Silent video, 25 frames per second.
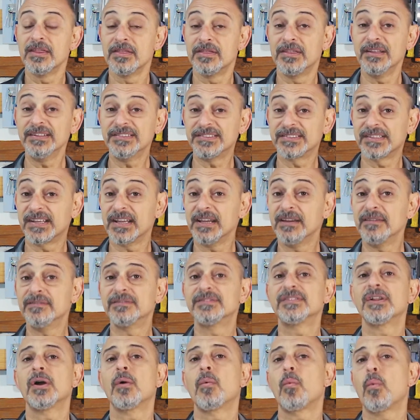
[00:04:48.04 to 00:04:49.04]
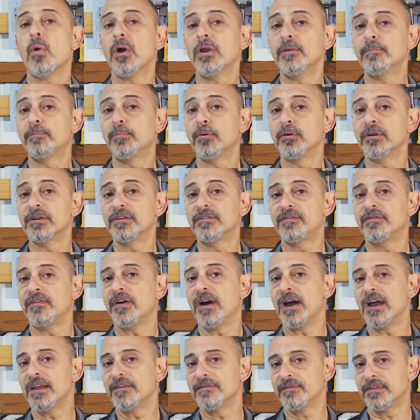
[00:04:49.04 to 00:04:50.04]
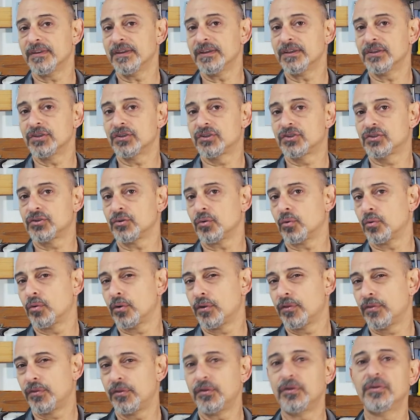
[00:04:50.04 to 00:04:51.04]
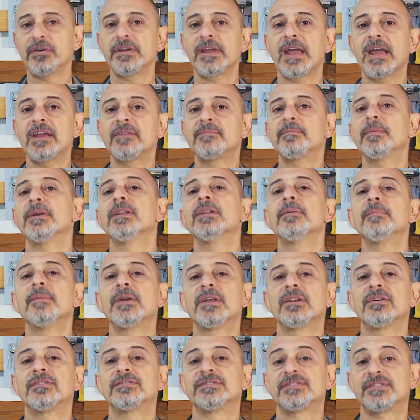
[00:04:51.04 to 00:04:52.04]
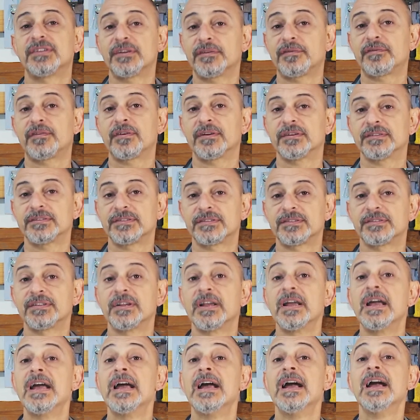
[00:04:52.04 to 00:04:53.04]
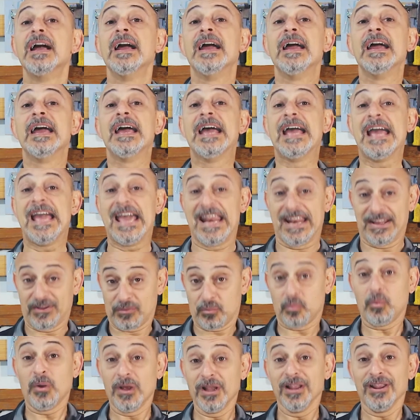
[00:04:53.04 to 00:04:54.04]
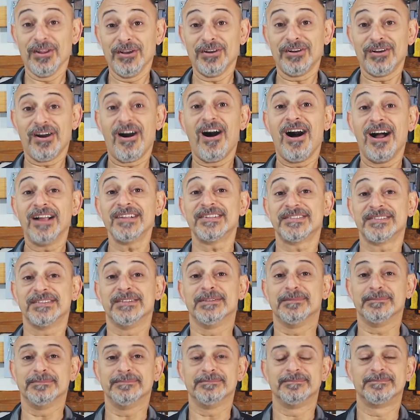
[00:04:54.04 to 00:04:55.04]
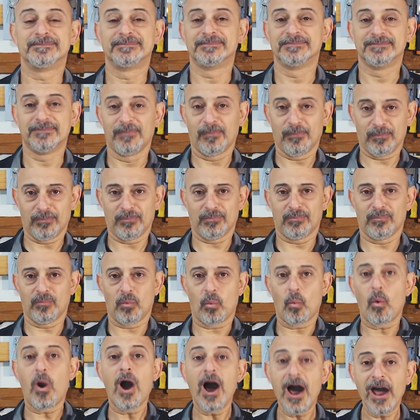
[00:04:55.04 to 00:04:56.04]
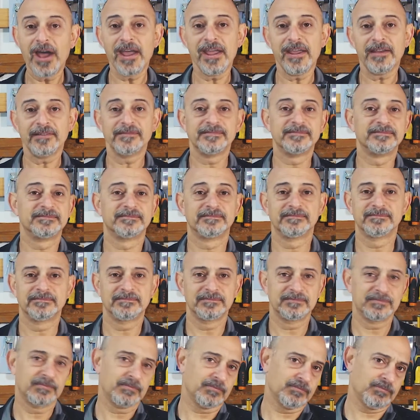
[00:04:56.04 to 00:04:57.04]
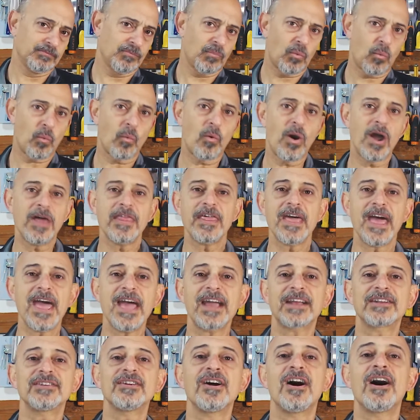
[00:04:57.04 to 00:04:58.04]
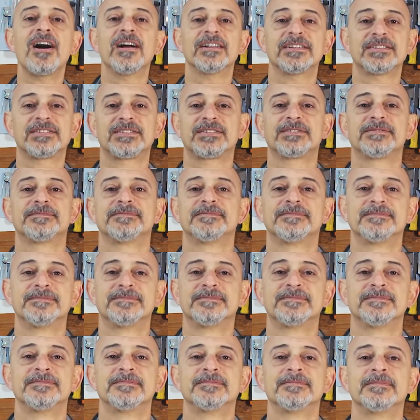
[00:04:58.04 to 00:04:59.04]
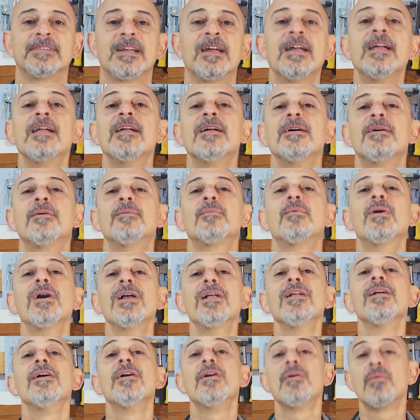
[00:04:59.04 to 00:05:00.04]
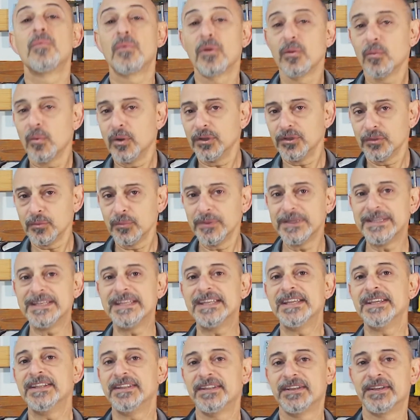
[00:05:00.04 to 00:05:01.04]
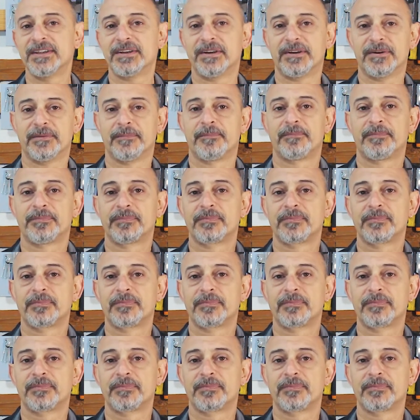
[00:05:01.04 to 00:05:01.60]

This gives a one point five inch or thirty-eight millimeters difference, and it will look awesome. Why? Why the heck not? Well, well, what do we need here?